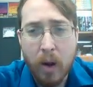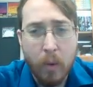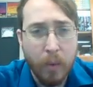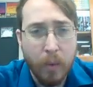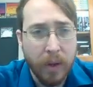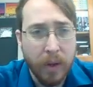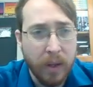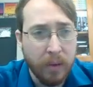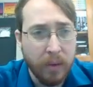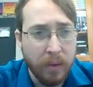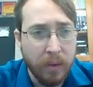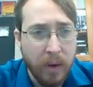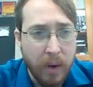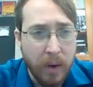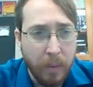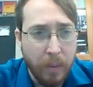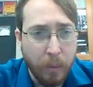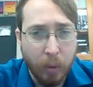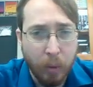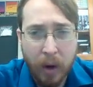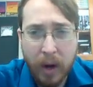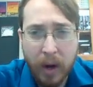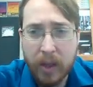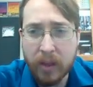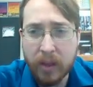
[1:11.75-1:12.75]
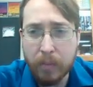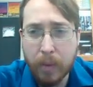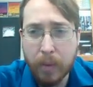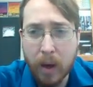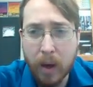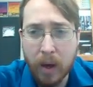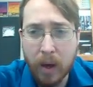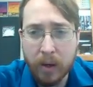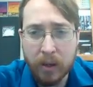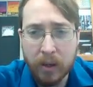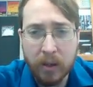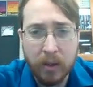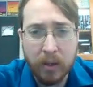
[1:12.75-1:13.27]
We can break the
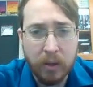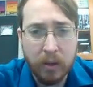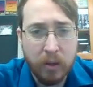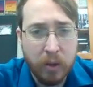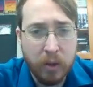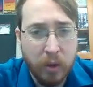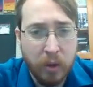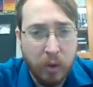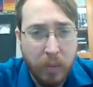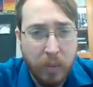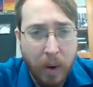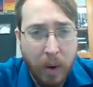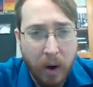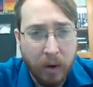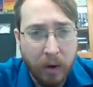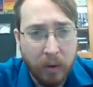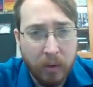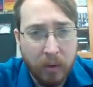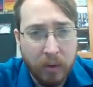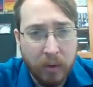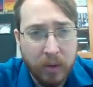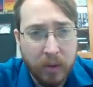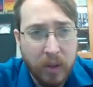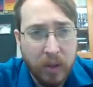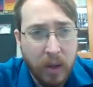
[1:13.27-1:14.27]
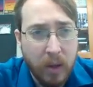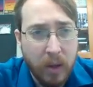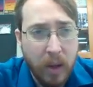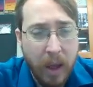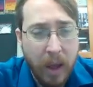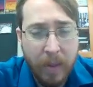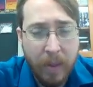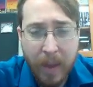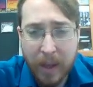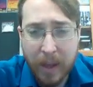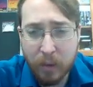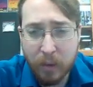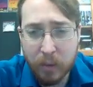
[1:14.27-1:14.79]
bond into 2 particles,
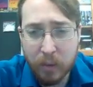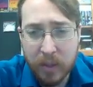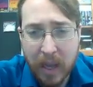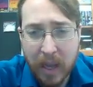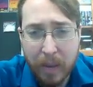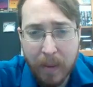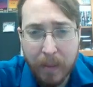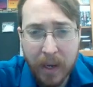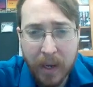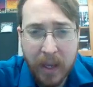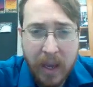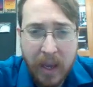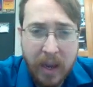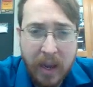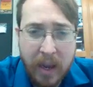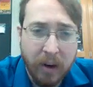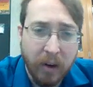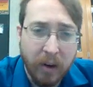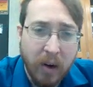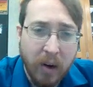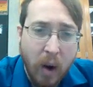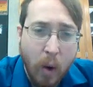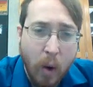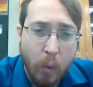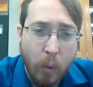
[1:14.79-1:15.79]
and that's what's happening here.